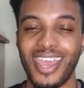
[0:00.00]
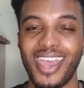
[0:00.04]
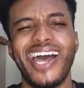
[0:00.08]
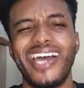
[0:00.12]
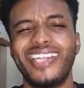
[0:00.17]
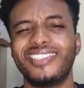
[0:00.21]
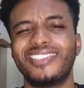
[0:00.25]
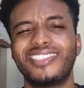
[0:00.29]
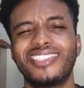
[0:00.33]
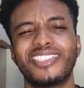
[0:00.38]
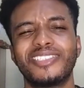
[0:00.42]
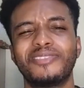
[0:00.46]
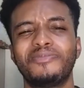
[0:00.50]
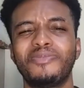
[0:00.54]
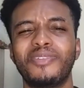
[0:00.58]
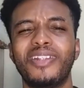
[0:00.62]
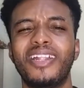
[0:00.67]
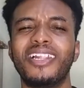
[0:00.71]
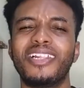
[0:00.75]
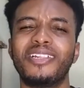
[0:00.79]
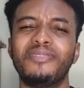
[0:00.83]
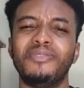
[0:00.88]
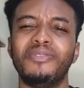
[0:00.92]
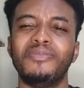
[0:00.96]
And just
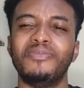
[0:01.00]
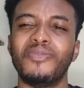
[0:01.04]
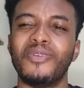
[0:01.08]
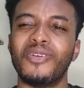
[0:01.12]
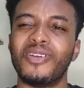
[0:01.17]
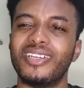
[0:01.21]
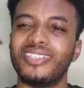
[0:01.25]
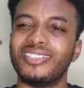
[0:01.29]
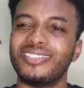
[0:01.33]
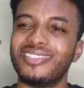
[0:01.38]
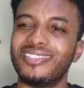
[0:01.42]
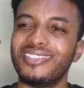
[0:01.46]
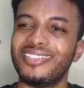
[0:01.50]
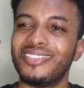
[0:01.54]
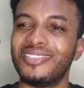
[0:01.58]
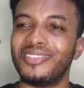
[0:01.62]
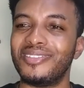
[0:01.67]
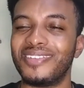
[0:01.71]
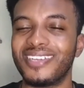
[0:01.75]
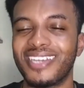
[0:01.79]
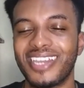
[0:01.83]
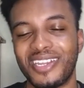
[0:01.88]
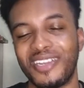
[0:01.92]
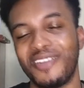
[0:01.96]
explore a little bit more and see, you
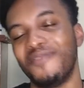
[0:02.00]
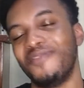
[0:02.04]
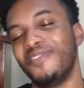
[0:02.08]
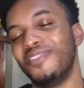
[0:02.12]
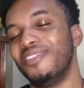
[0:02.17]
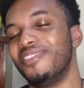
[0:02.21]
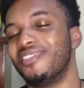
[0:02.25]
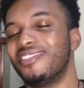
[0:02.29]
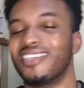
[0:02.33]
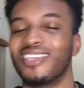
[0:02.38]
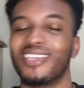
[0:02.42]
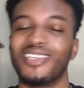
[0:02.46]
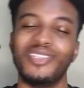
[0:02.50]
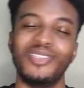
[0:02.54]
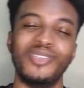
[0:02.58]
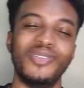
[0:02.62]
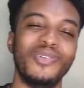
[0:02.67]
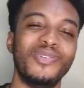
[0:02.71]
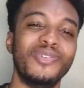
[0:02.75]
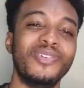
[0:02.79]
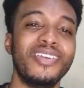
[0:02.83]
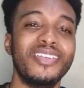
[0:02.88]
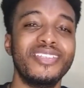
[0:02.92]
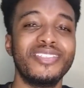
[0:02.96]
know, what kind of videos I can
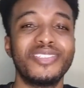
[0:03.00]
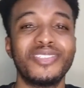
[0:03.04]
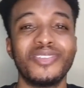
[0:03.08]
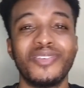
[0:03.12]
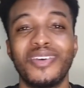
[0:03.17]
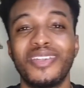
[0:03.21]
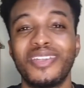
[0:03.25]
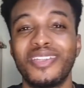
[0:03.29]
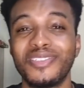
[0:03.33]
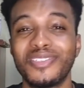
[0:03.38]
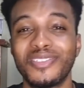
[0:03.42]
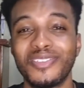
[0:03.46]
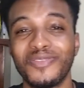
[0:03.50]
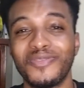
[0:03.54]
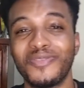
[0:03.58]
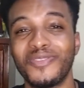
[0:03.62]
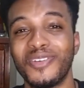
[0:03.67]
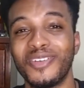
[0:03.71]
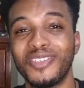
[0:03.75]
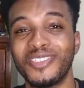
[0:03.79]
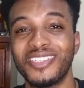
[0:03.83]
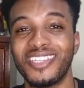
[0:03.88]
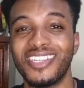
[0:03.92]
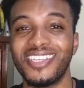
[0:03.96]
do, so on and so
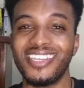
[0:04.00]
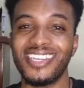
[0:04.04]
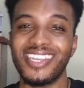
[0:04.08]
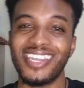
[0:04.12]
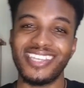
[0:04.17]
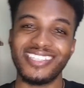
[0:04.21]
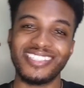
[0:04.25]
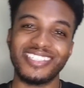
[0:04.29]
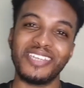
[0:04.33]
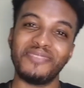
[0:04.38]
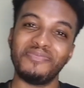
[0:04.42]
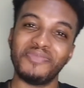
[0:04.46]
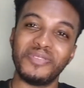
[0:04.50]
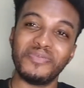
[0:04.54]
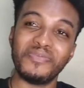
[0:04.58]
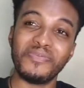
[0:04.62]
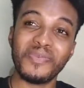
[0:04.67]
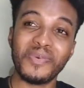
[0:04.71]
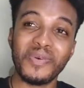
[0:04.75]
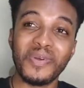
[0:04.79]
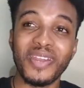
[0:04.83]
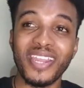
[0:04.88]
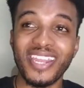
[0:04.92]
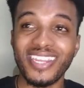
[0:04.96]
forth, so that you guys can be
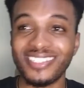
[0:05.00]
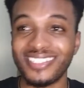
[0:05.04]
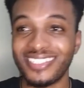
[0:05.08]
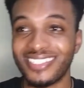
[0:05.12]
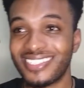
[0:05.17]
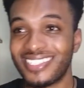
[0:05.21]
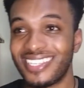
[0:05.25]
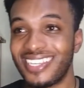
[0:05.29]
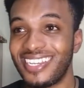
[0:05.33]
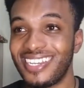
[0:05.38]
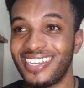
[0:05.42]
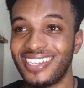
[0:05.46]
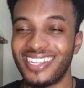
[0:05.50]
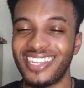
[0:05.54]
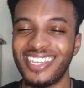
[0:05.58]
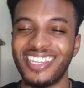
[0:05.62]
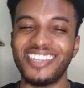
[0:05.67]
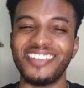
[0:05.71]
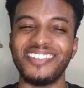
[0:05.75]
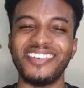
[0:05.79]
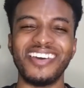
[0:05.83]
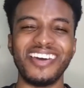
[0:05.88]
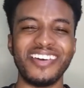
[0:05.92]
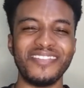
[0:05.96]
more entertained and,
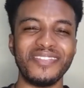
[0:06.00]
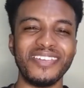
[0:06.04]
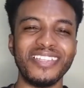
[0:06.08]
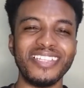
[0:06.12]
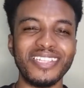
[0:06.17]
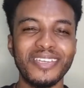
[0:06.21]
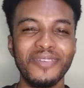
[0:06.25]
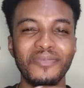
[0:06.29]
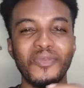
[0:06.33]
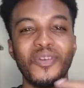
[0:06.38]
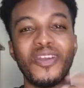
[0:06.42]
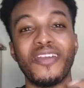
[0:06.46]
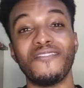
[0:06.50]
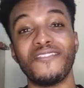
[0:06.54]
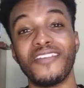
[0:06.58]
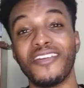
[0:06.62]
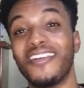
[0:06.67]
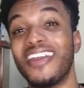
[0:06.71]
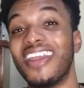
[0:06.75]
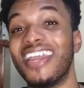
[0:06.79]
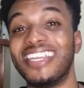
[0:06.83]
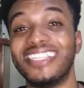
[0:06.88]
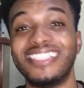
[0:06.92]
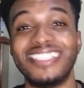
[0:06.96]
you know, have a little more
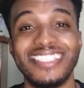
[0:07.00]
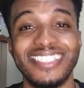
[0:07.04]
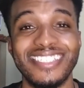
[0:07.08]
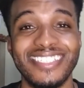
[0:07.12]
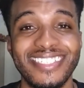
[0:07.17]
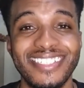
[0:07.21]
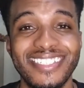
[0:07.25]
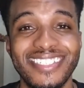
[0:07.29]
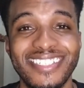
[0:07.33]
variety.